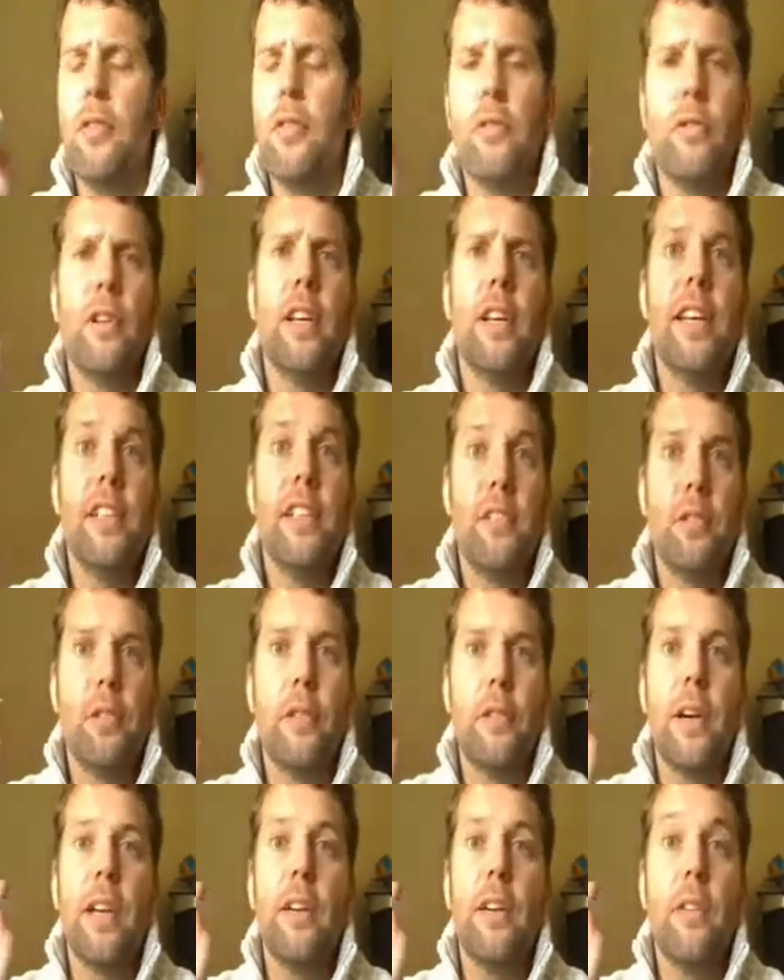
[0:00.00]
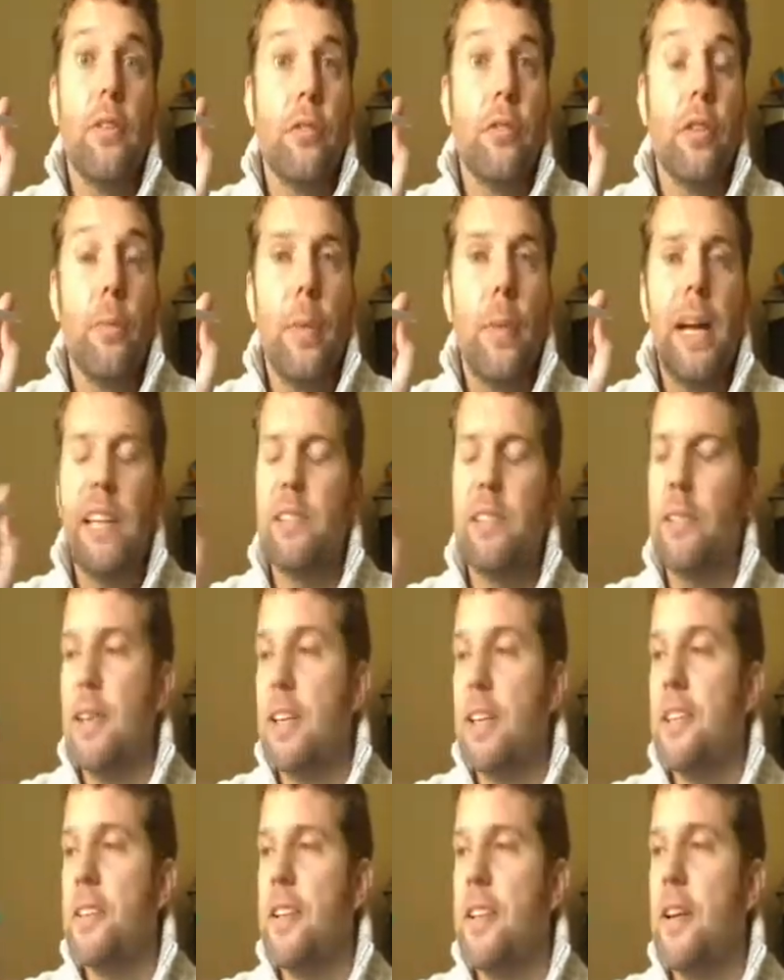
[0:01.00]
4th release already of the battery
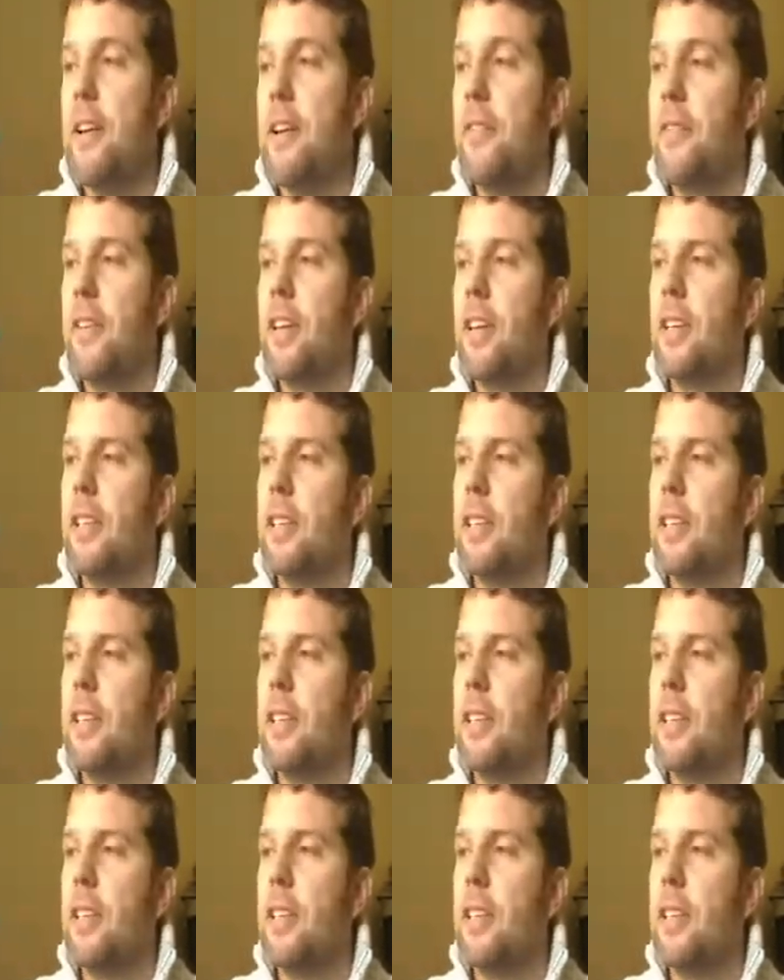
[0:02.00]
itself.